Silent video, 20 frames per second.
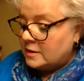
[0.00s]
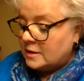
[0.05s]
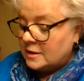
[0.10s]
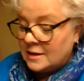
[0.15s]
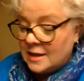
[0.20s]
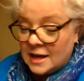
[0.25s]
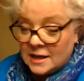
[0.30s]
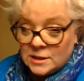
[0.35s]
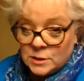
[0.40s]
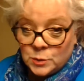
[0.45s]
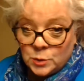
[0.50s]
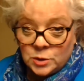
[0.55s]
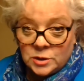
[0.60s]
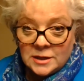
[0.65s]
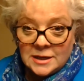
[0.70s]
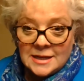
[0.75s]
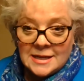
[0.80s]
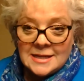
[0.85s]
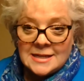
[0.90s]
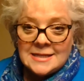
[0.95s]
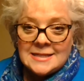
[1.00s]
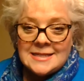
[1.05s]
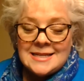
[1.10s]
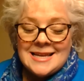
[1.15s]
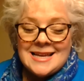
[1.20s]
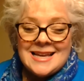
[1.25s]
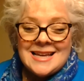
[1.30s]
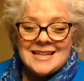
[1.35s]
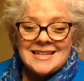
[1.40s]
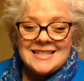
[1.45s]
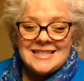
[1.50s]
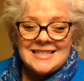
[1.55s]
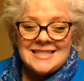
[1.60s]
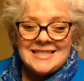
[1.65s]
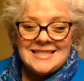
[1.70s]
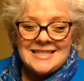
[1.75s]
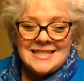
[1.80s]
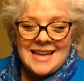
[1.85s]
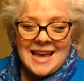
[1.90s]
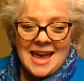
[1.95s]
The next word is
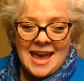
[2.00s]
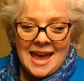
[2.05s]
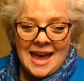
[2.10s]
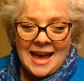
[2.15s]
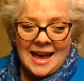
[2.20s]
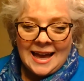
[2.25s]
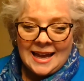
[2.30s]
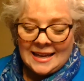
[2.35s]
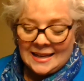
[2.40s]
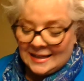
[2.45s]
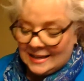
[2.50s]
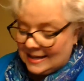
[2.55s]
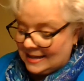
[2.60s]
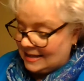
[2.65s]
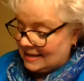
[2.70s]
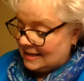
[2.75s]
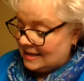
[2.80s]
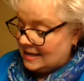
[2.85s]
tan.